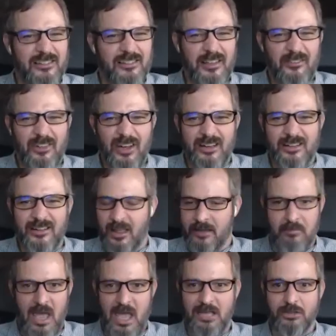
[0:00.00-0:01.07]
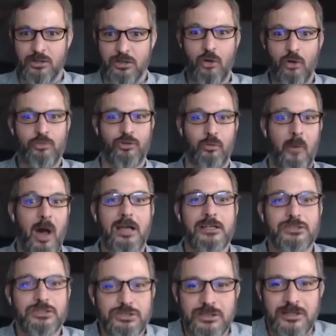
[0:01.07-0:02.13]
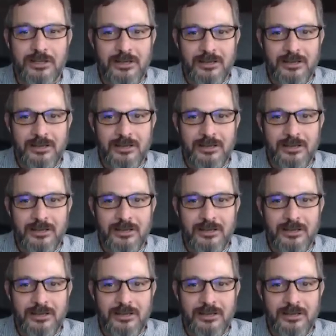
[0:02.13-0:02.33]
to someone and they're like, man, you know so much.